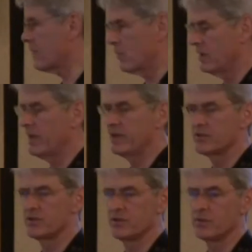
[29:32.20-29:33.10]
that
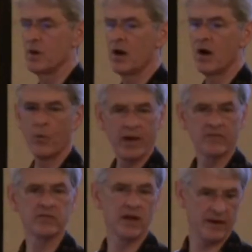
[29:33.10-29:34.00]
relate to a way
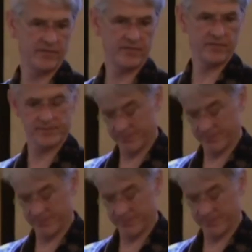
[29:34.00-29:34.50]
of life.